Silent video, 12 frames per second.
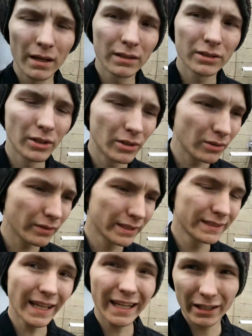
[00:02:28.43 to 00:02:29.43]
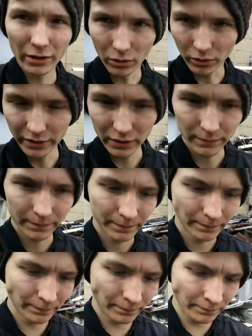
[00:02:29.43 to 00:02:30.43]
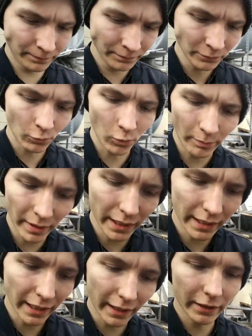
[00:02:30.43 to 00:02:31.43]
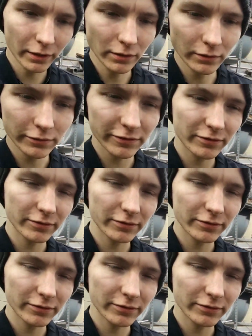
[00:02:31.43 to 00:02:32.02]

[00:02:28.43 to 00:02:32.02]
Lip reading: So the second noise will be kind of